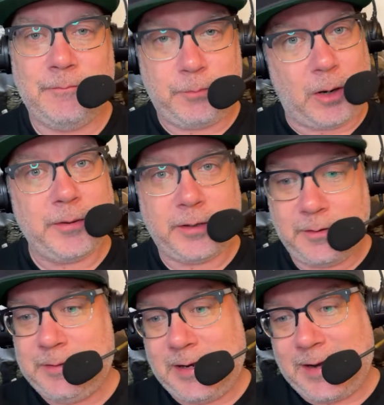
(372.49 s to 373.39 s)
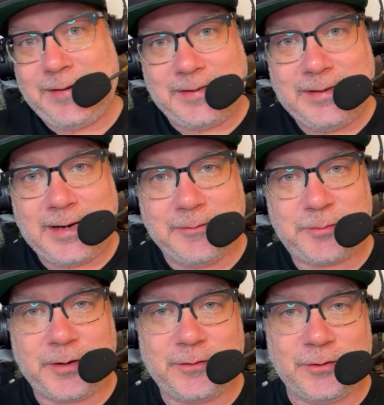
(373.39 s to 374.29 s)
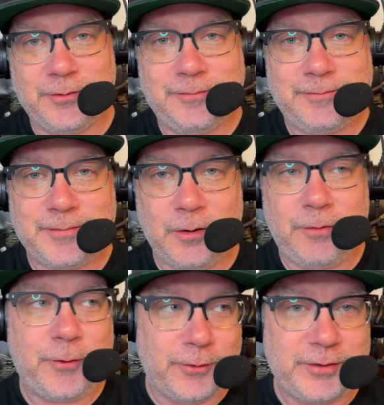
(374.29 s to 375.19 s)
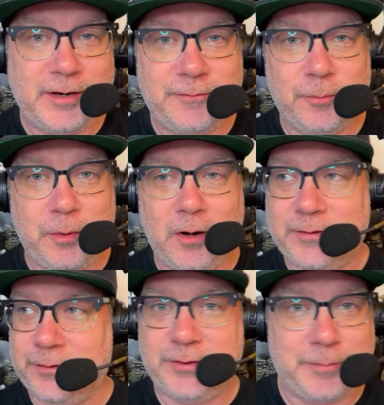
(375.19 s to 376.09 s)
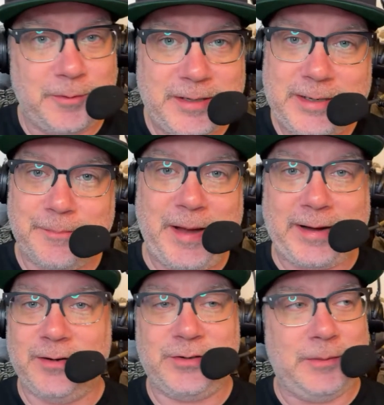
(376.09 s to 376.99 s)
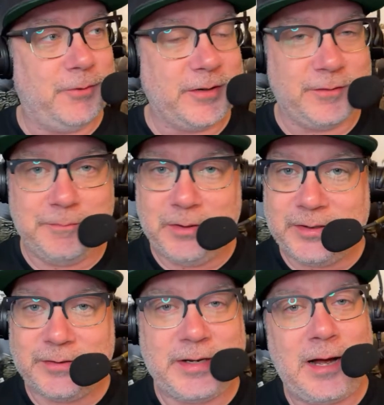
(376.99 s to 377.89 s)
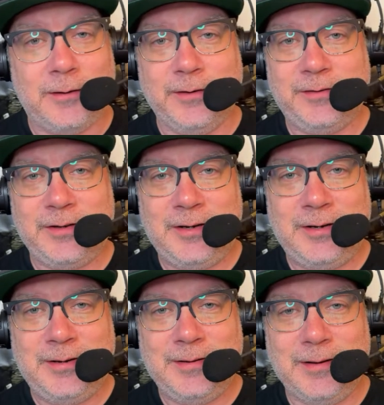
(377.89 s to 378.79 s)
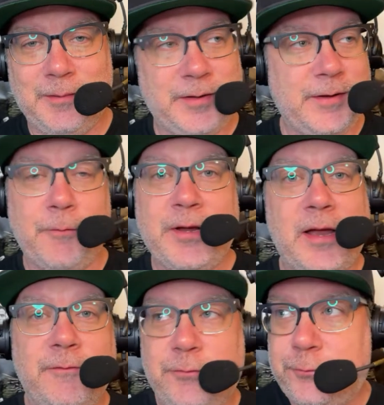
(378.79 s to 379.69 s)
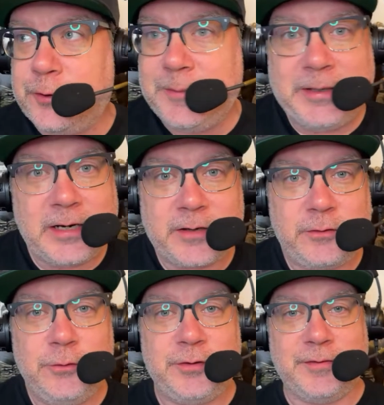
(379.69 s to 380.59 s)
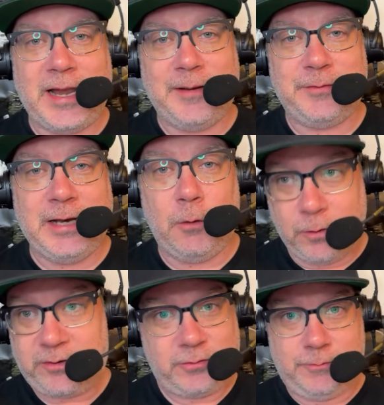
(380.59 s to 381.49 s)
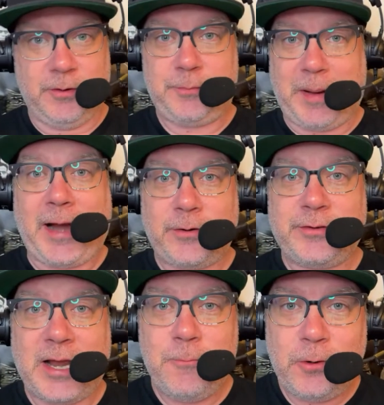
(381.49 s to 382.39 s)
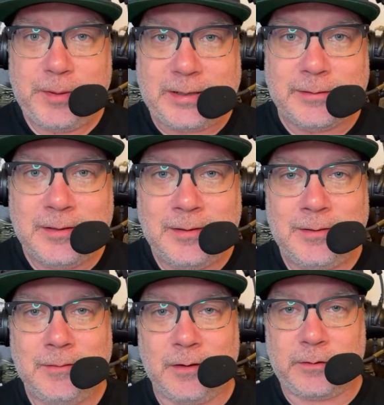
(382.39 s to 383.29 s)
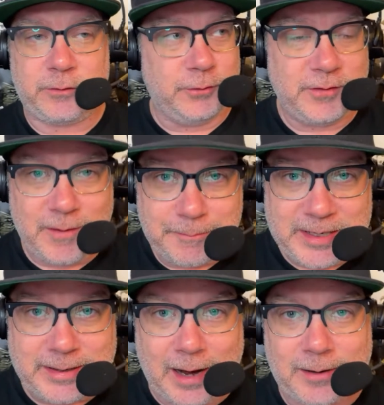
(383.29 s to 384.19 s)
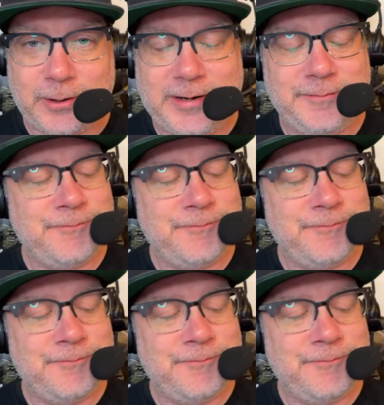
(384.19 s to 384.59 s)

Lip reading: Probably going to be at 18 games pretty soon. You know, Thursday Night Football, that's a separate media package that brings in millions of dollars. I mean, we have streaming exclusive games now, which this Packers game will be exclusive on Peacock, right?